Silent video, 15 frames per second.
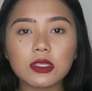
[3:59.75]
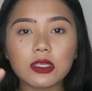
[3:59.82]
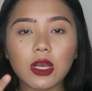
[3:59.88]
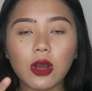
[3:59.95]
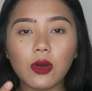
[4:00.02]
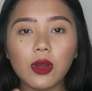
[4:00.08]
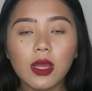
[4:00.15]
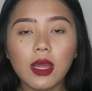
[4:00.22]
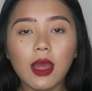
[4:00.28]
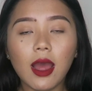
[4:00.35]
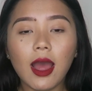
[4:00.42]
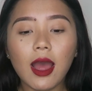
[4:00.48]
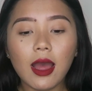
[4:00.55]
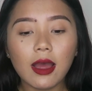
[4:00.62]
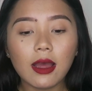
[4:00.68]
So
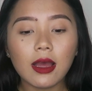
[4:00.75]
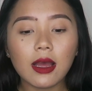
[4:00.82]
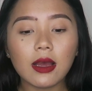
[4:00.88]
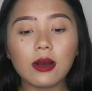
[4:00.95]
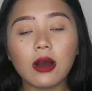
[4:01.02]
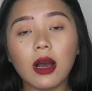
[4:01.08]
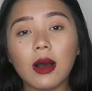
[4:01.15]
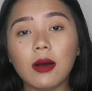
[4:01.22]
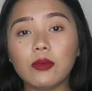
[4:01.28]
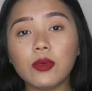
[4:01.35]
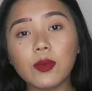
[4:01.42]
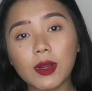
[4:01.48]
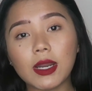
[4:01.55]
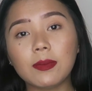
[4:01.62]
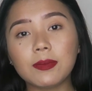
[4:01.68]

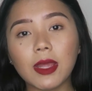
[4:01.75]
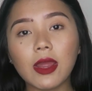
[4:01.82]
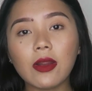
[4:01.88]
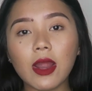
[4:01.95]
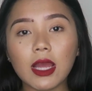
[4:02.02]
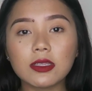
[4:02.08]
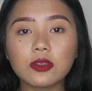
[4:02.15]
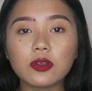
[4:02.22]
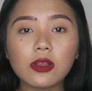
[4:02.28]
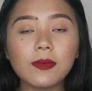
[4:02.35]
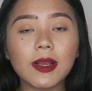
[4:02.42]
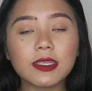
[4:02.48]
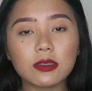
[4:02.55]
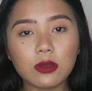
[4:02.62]
we went up there and slowly by